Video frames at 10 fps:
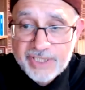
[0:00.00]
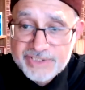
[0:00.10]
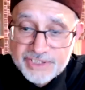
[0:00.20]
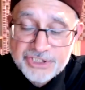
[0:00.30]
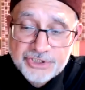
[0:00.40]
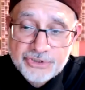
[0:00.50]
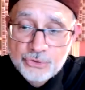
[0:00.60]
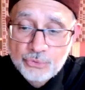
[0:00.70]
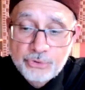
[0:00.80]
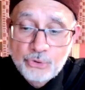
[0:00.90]

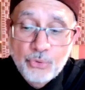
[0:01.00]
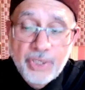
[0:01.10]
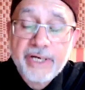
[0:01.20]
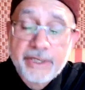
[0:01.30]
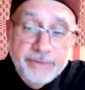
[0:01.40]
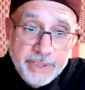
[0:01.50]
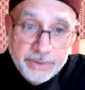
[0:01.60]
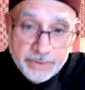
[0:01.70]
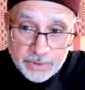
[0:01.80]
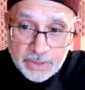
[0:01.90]
transition to a new
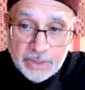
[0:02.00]
era